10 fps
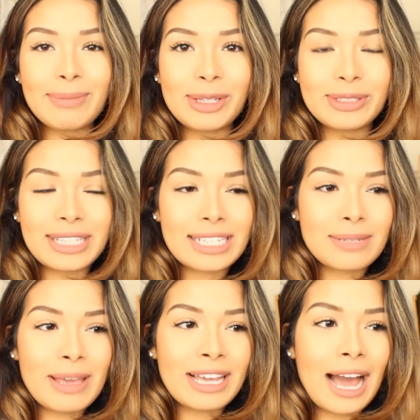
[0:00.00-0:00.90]
I'm going to use that
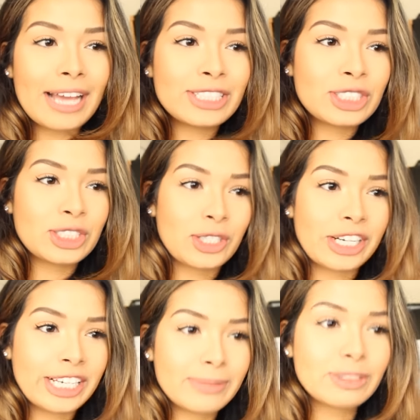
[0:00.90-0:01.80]
to make ice
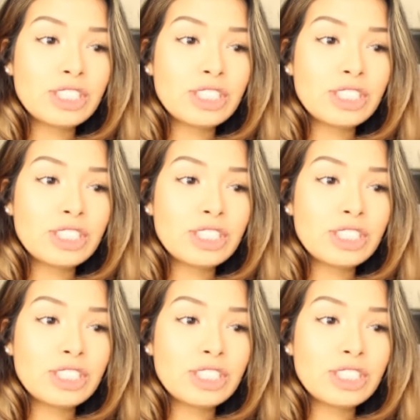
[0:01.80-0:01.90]
cream.